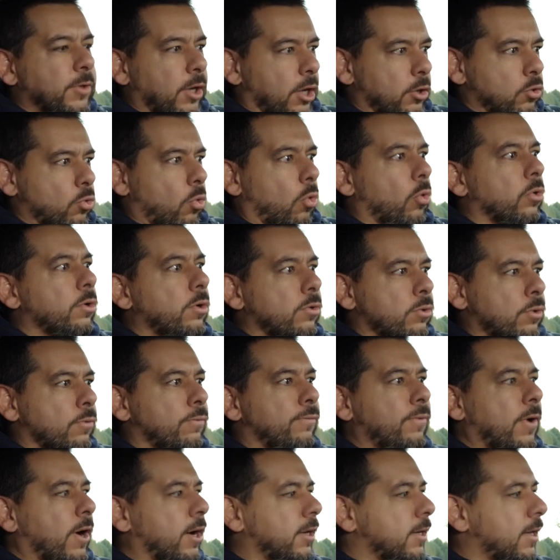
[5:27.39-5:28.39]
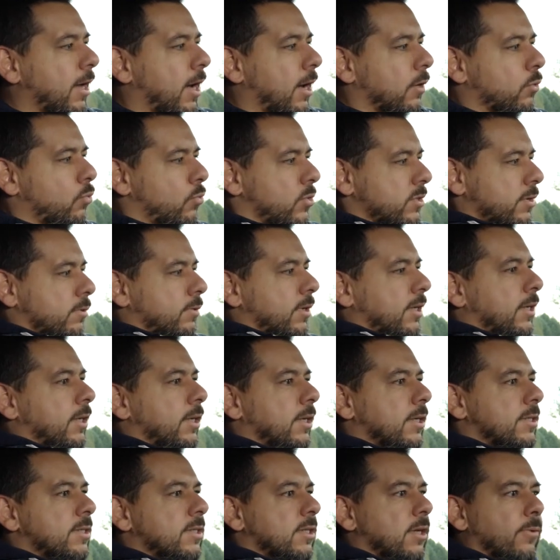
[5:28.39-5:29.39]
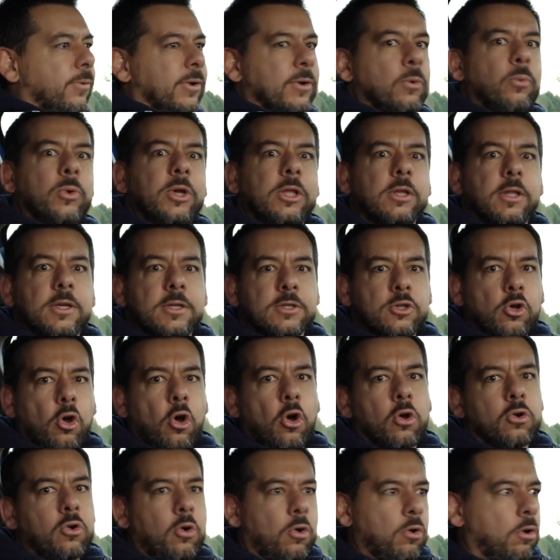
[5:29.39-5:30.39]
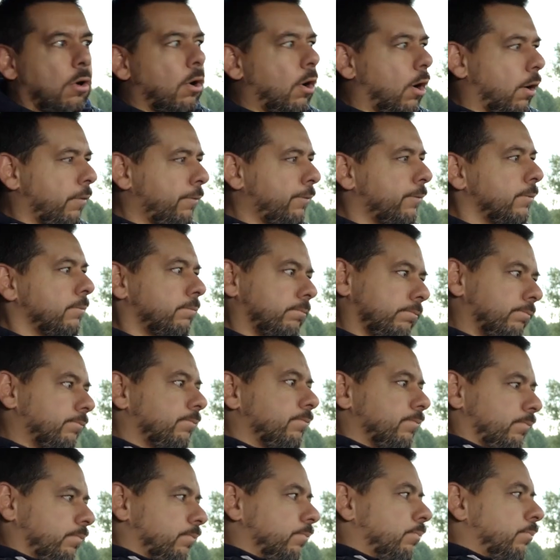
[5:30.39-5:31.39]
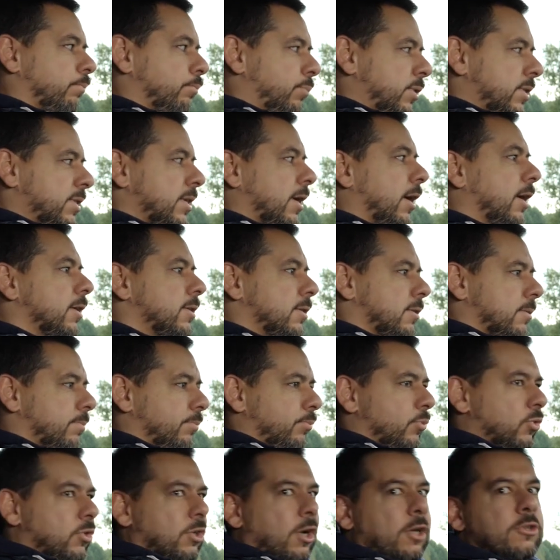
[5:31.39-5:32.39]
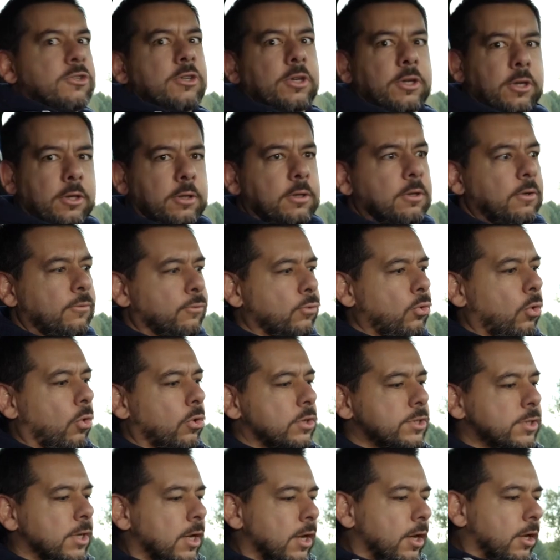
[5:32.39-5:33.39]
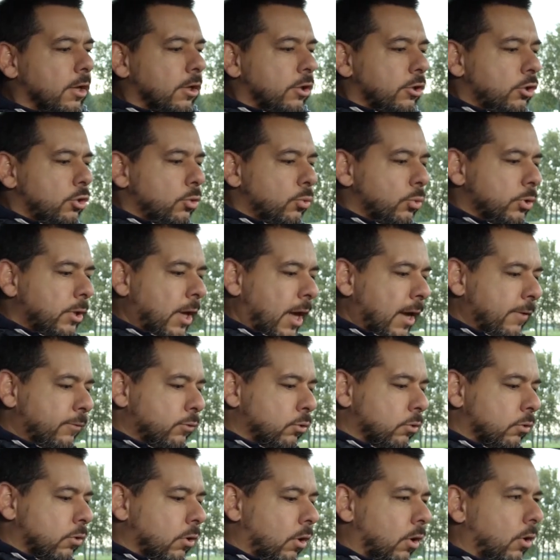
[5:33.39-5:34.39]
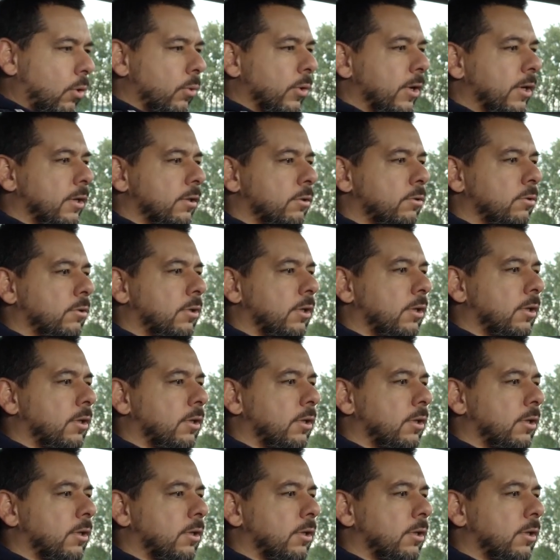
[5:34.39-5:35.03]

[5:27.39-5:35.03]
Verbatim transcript: In order to find out whether the heated steering wheel is on or off, besides touching it, of course, you would have to go into